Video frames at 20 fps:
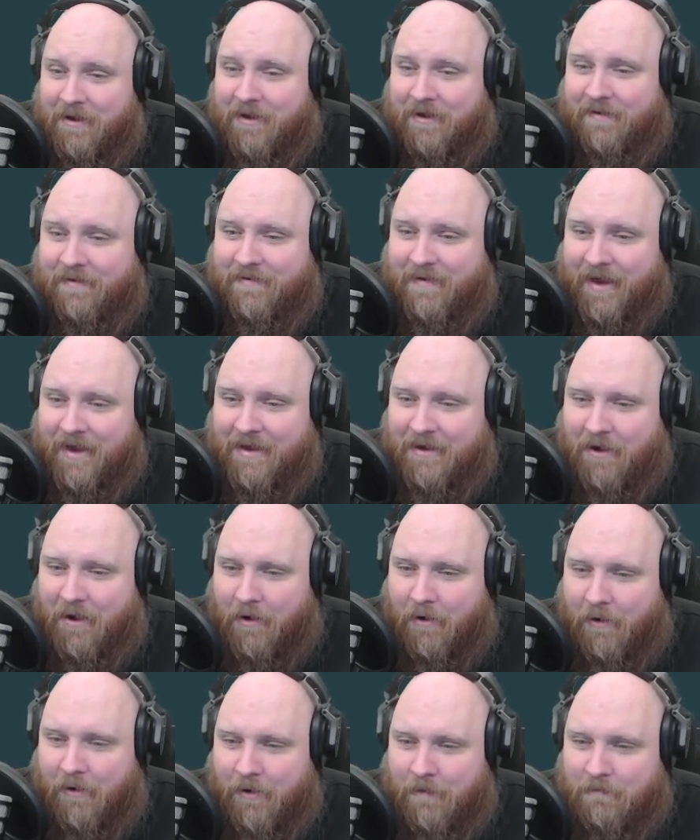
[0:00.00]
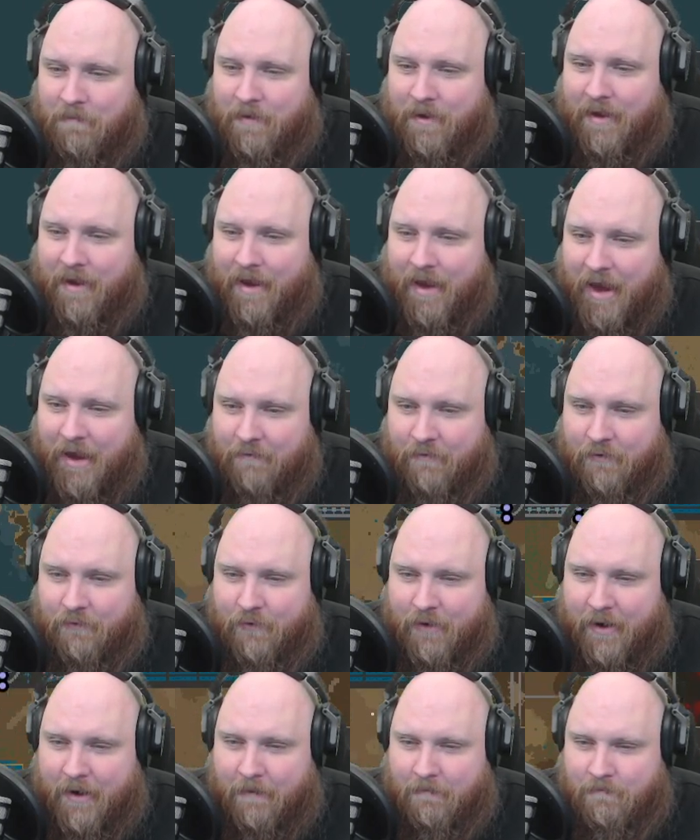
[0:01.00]
They are
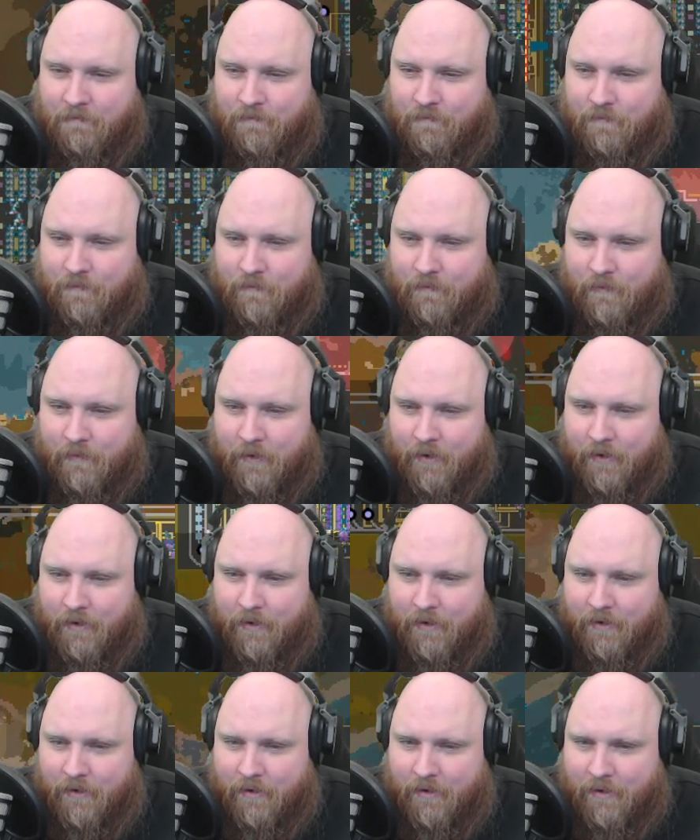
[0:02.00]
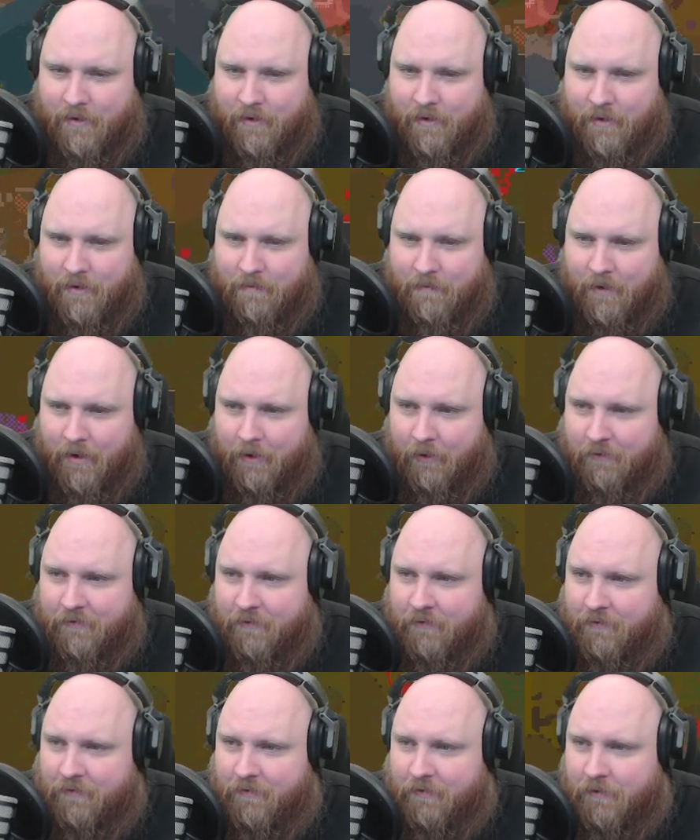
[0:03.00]
everywhere. I
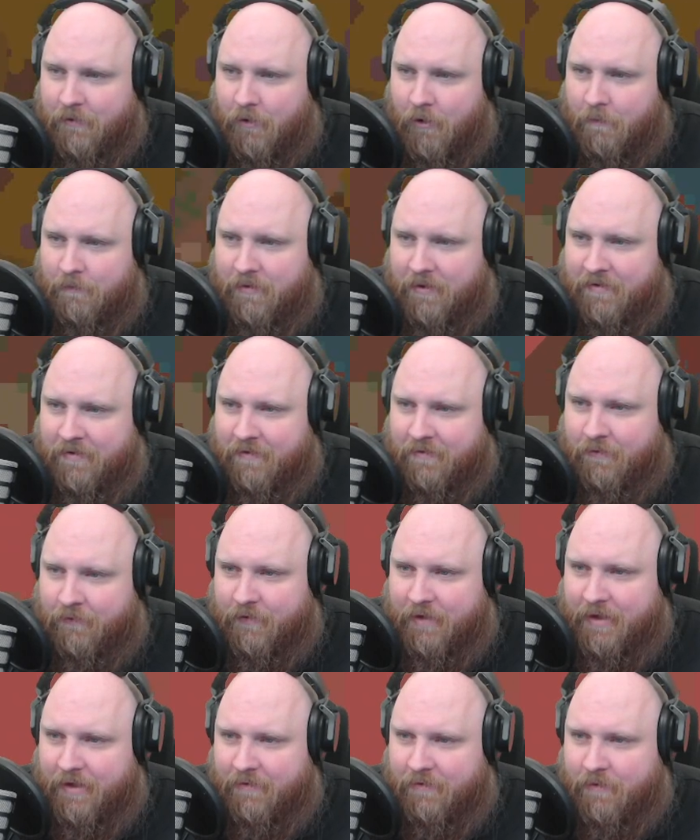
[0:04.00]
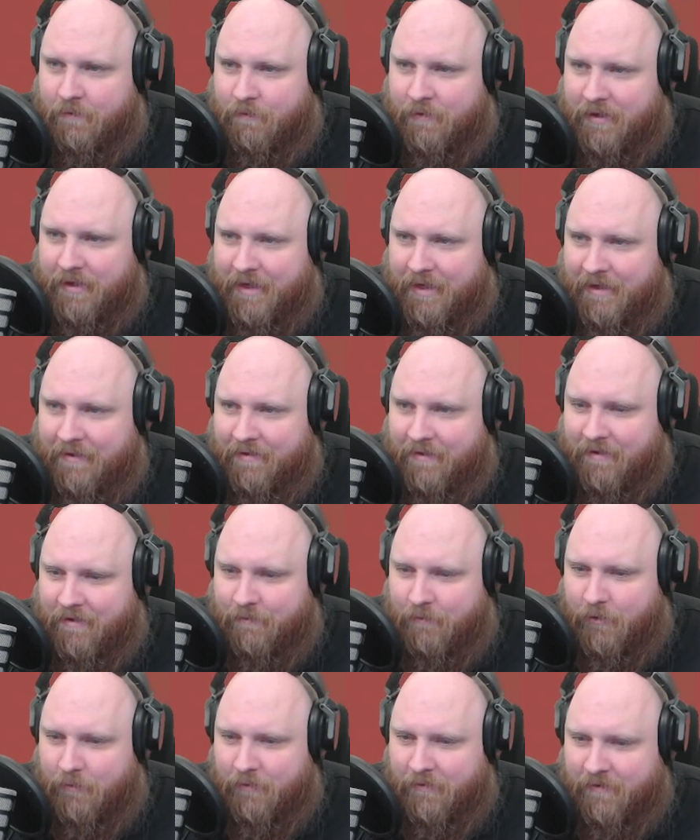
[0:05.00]
also do hope that this over here is not being eaten at the
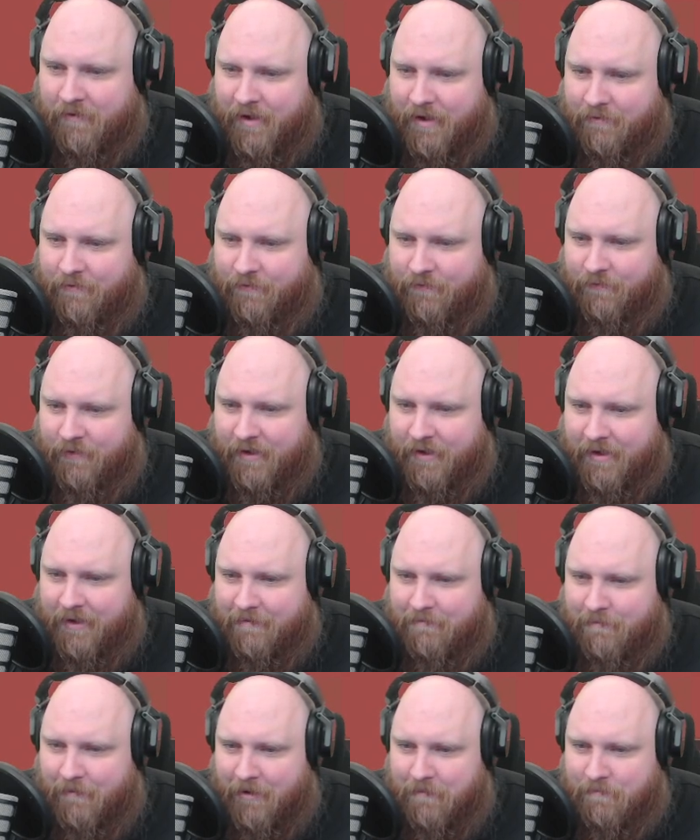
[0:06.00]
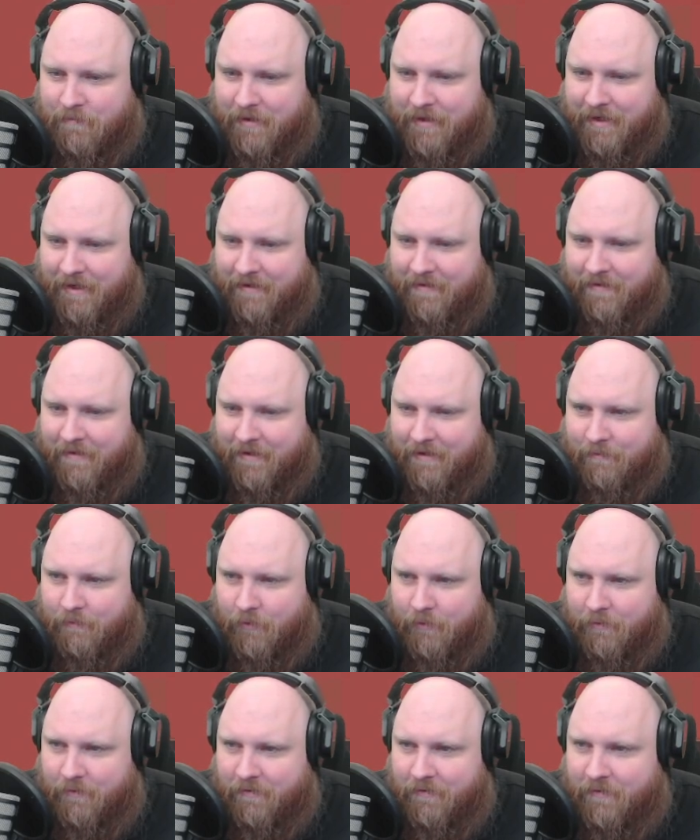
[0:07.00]
moment. I think it might be eaten at the
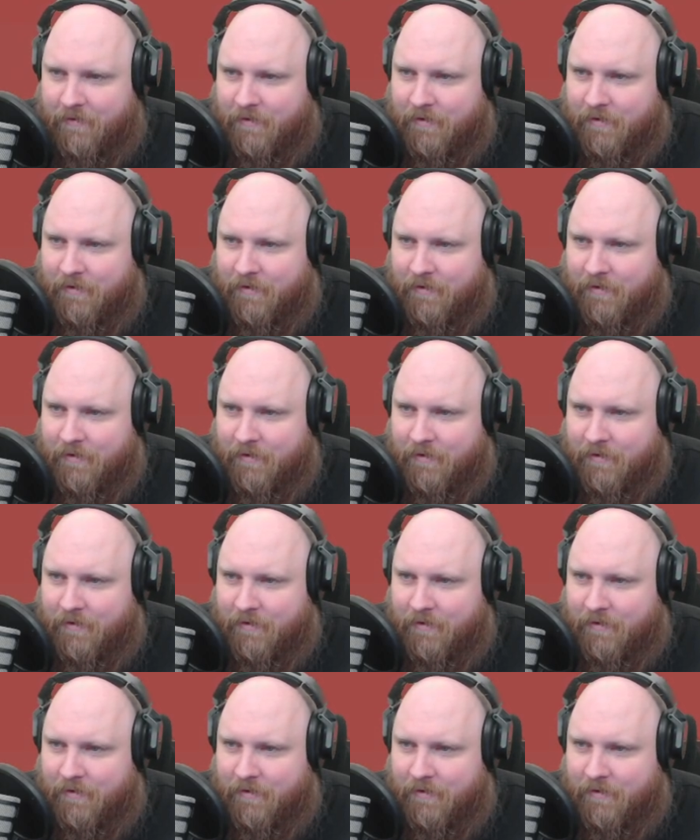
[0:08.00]
moment.